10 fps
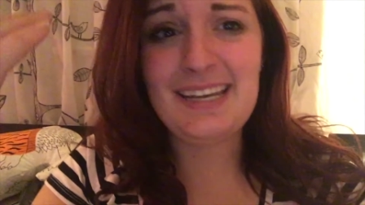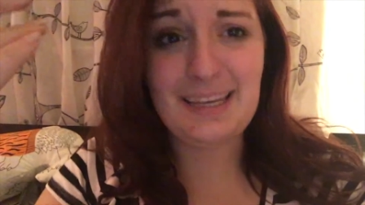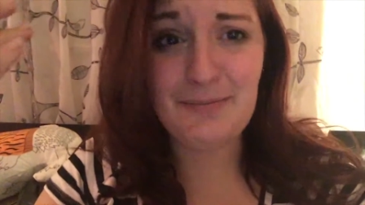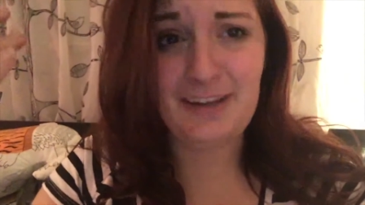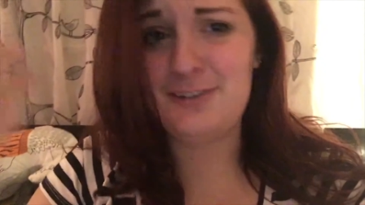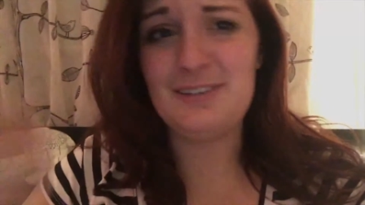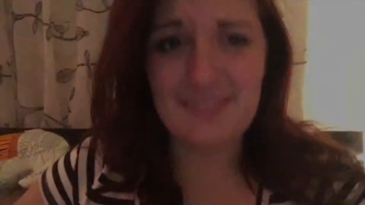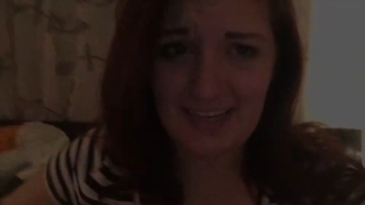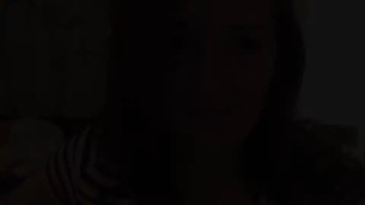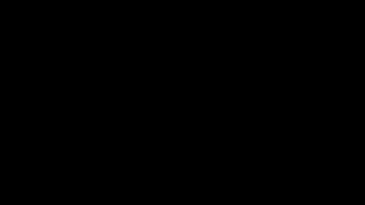taking pictures of
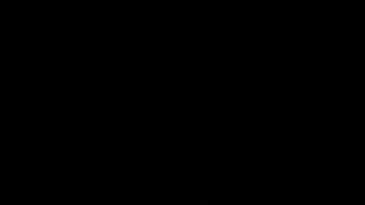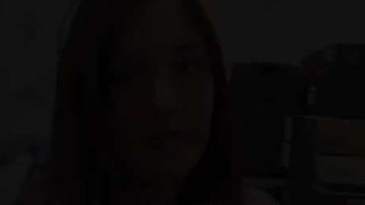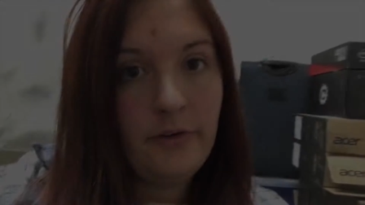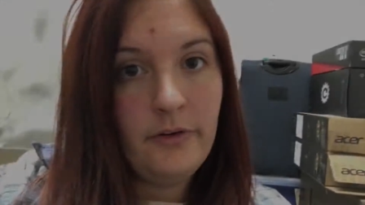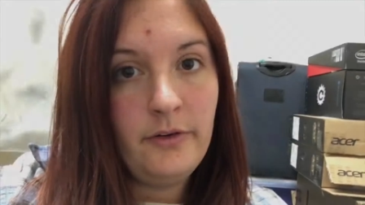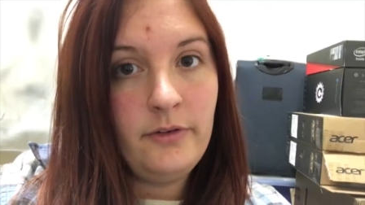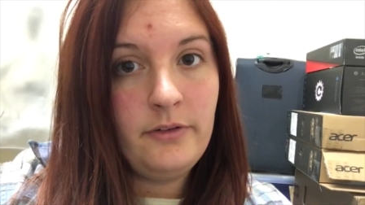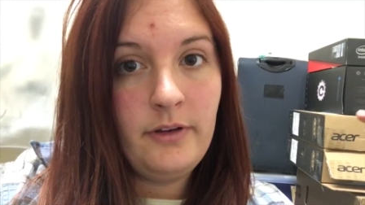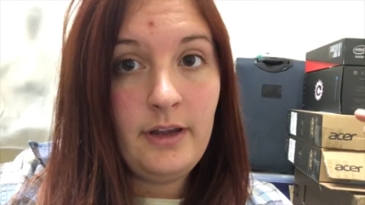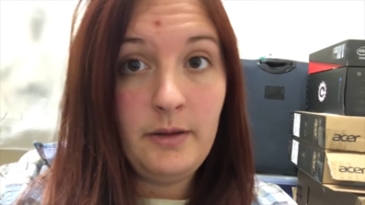stuff. So
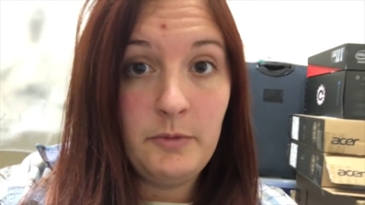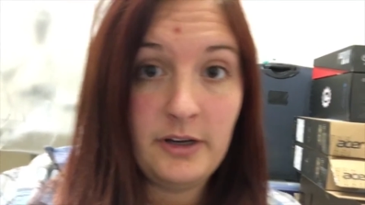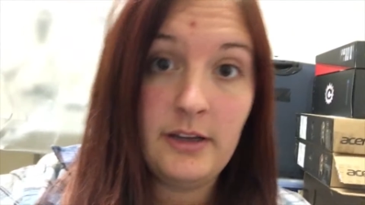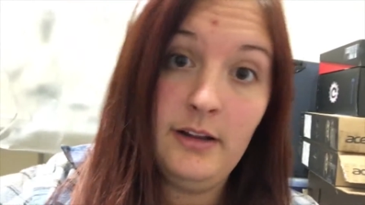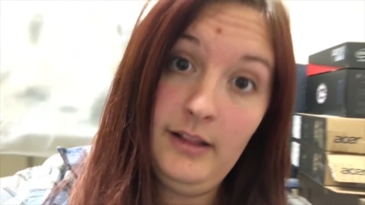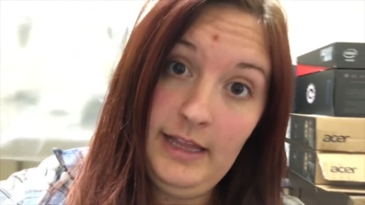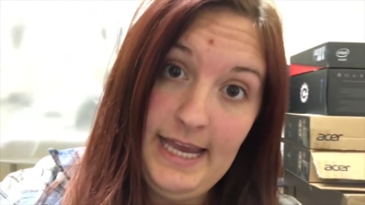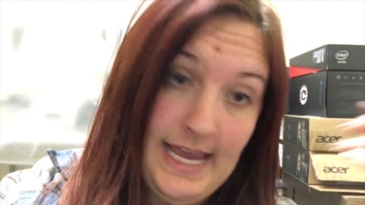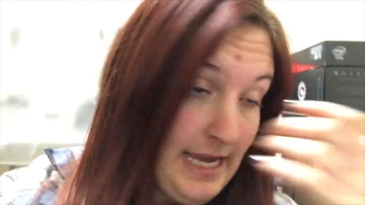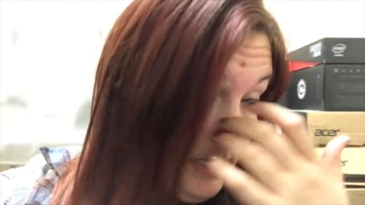today I'm working in the
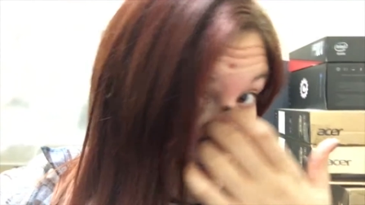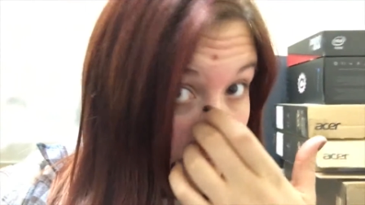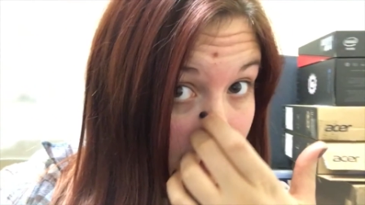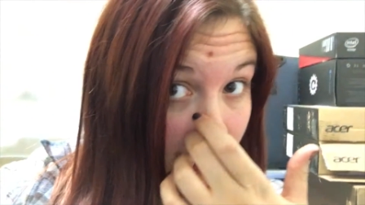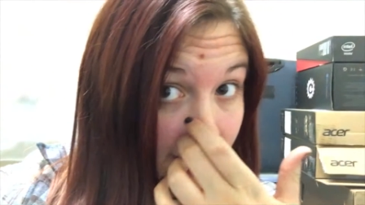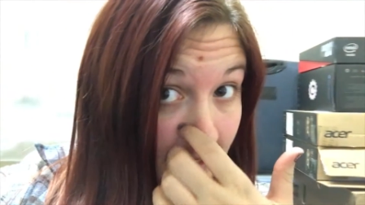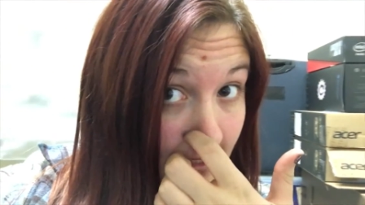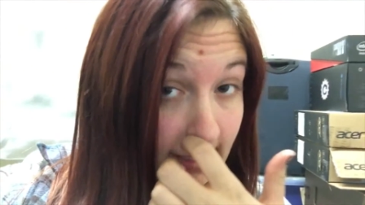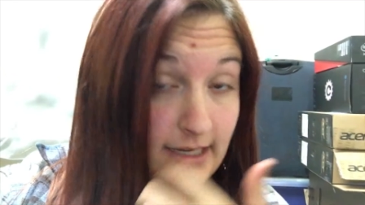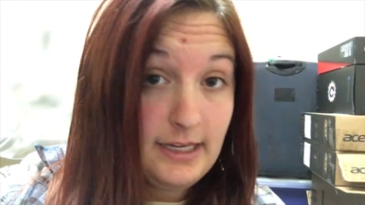lab,
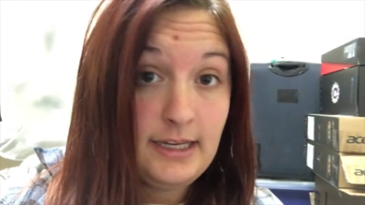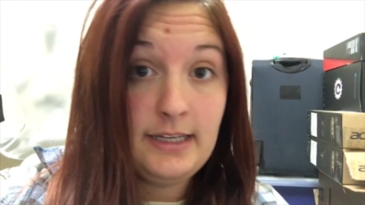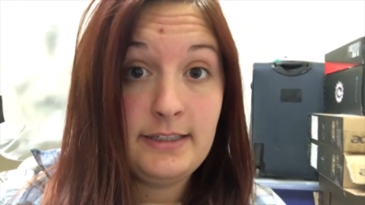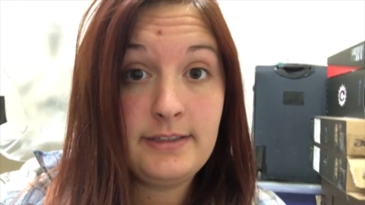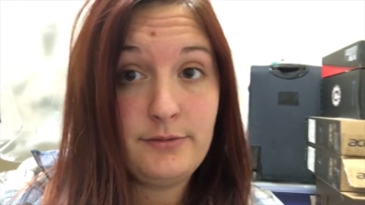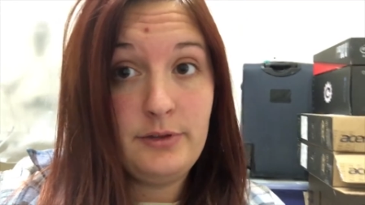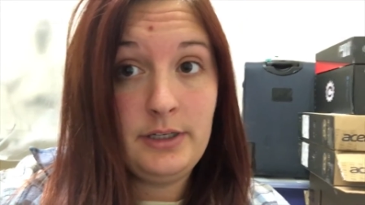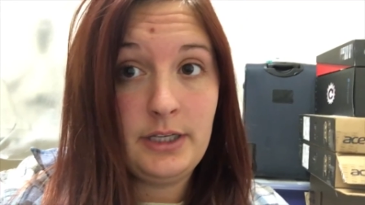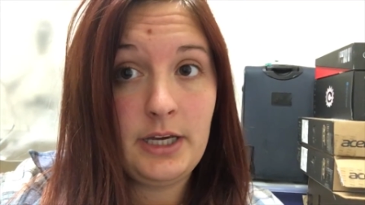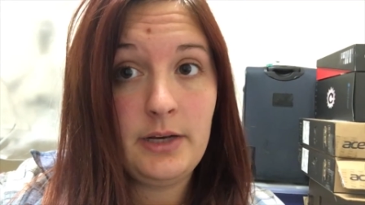and it's
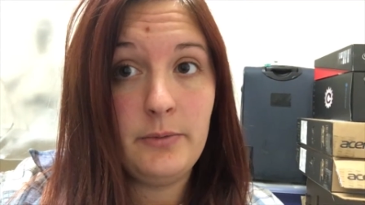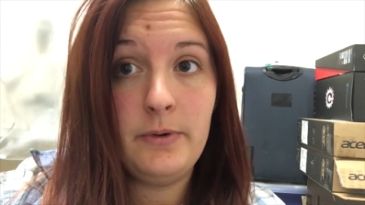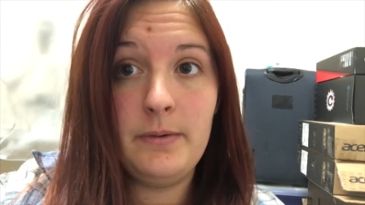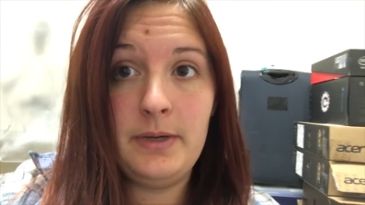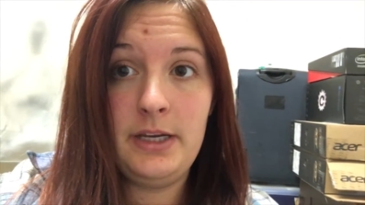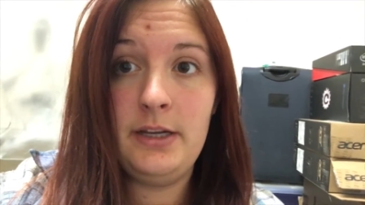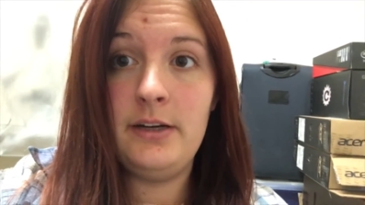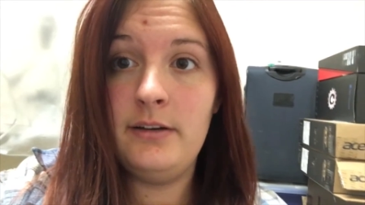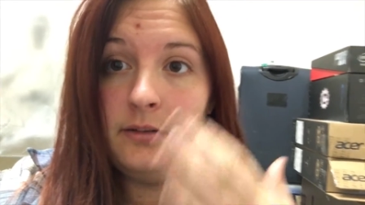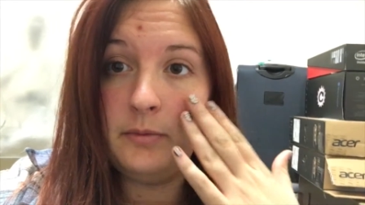really kind of warm in
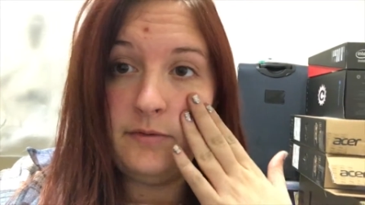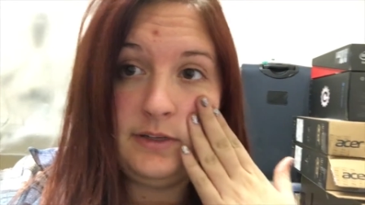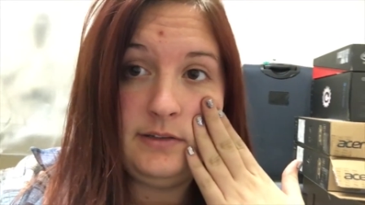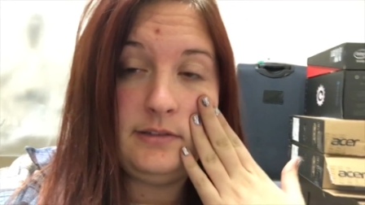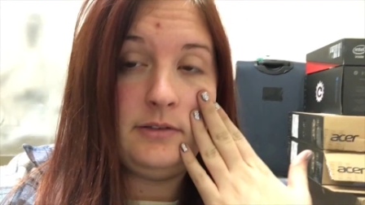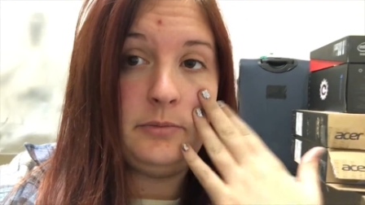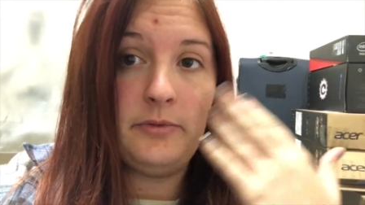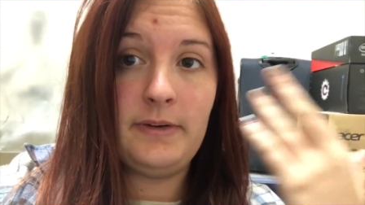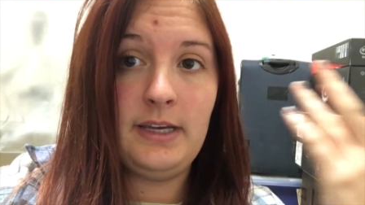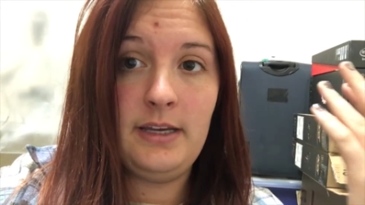here, so my face is
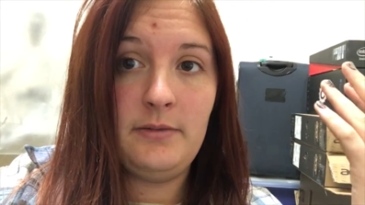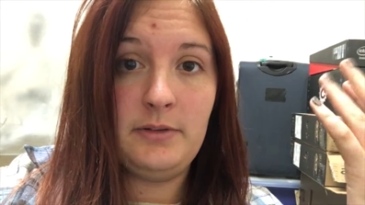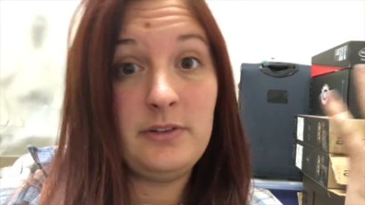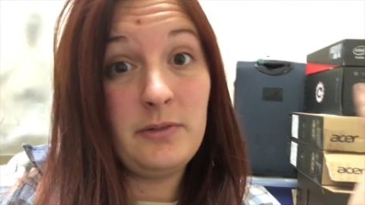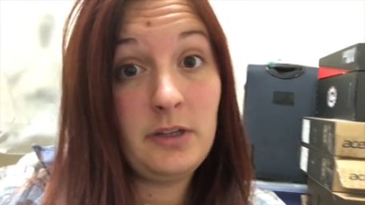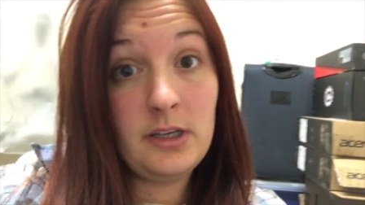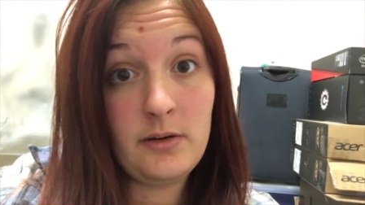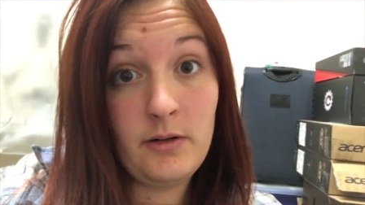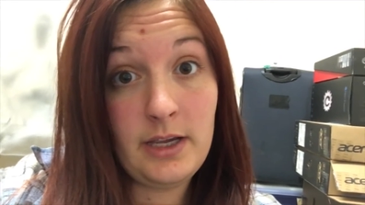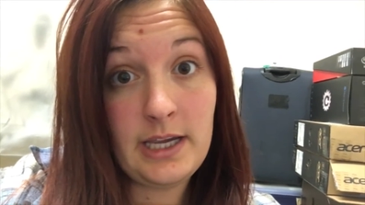super red, which is really
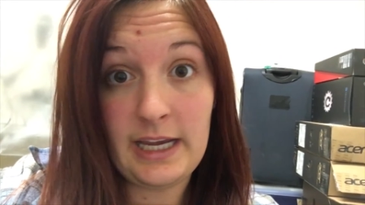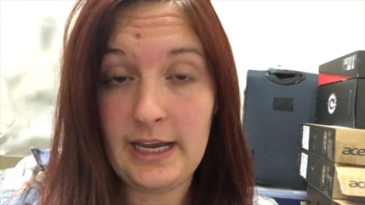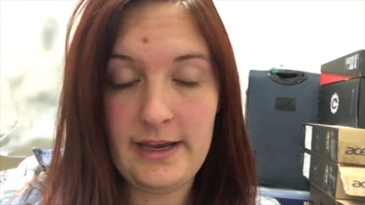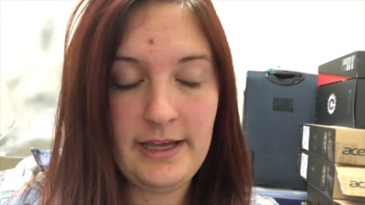annoying.